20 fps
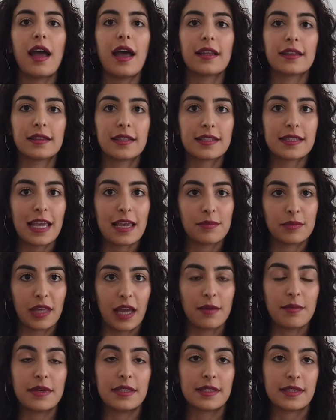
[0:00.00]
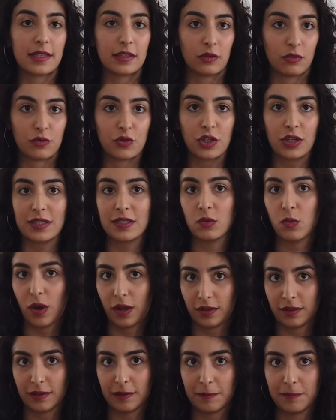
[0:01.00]
at the same time instead of just
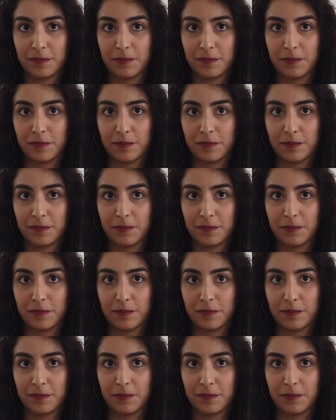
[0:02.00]
one.